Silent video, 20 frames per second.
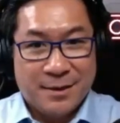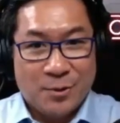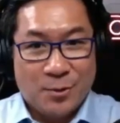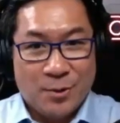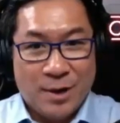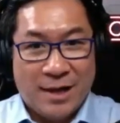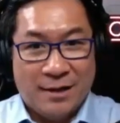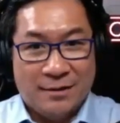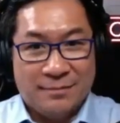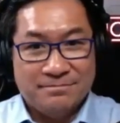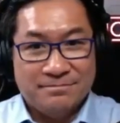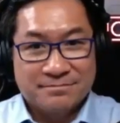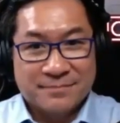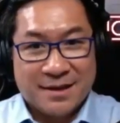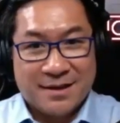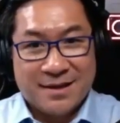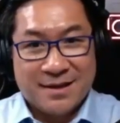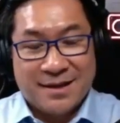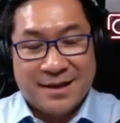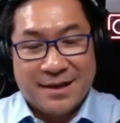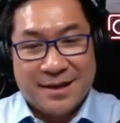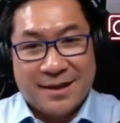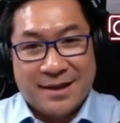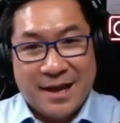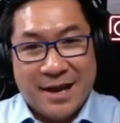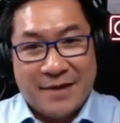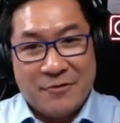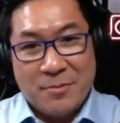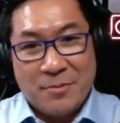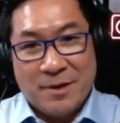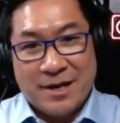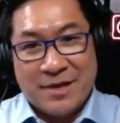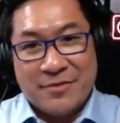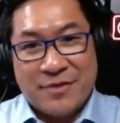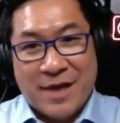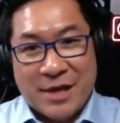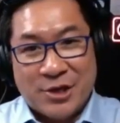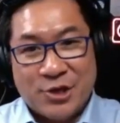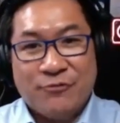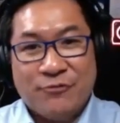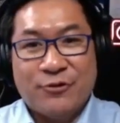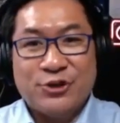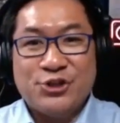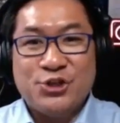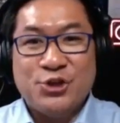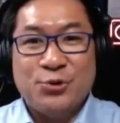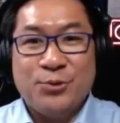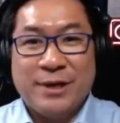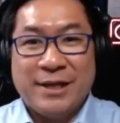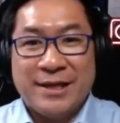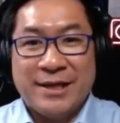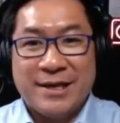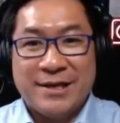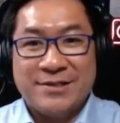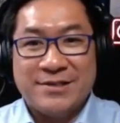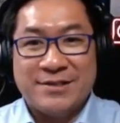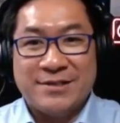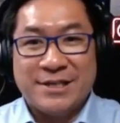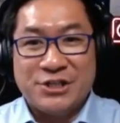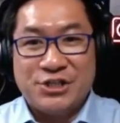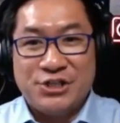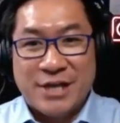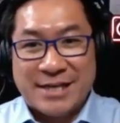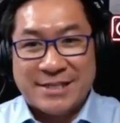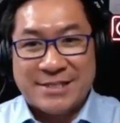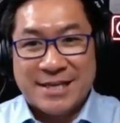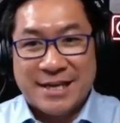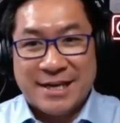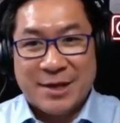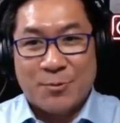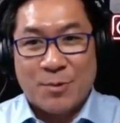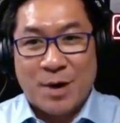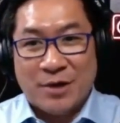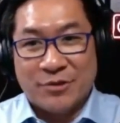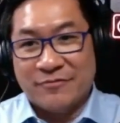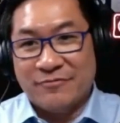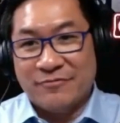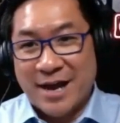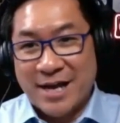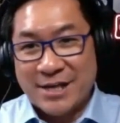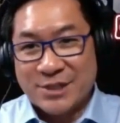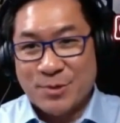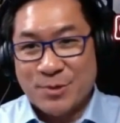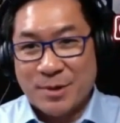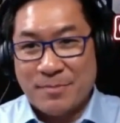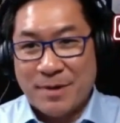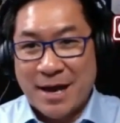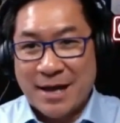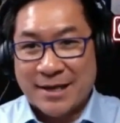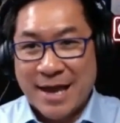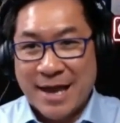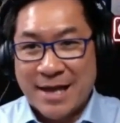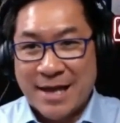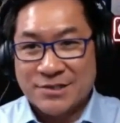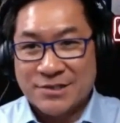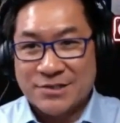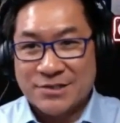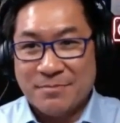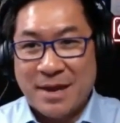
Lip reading: Well, everybody, thank you for tuning in to the Jet Setting Wealth Advisory Podcast.